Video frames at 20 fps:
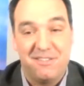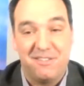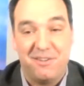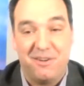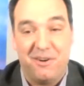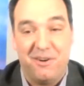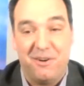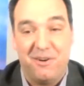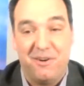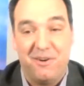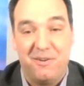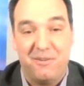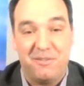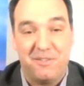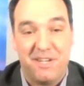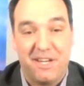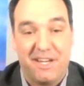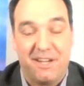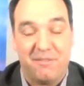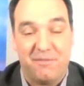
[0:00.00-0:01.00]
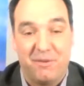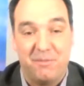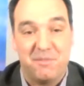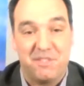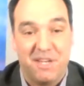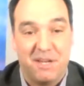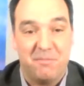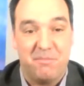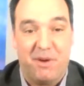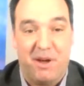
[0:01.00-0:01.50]
So to get from
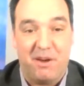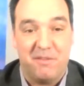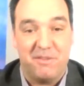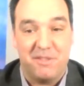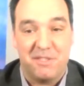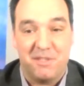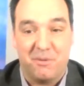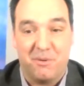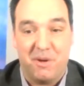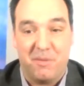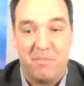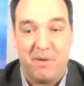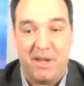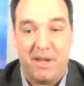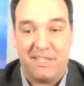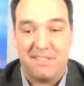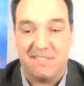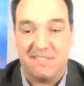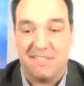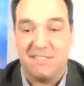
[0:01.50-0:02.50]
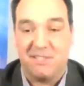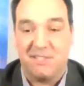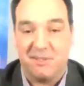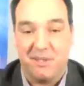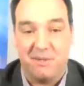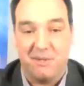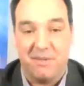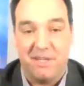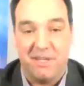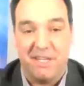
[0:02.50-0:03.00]
St. Boniface to Winnipeg is
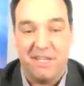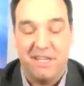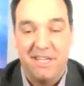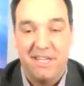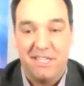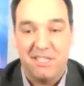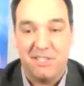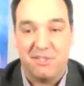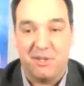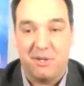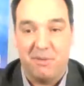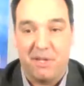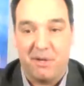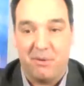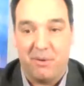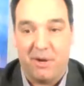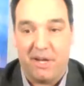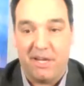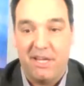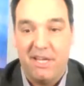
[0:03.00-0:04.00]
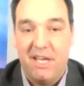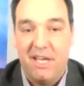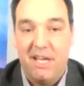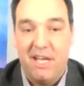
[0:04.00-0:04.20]
extremely, extremely quick.